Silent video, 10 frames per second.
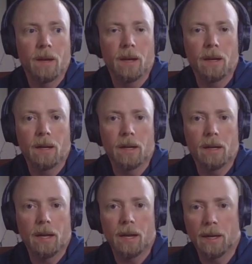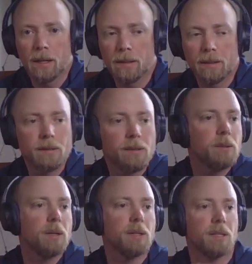and
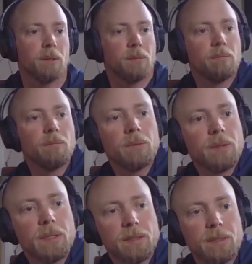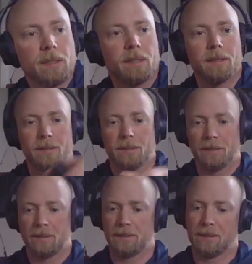oh, I need to mute this here.
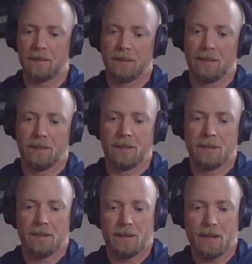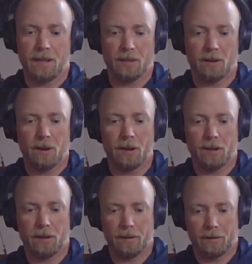Nate, you're on it.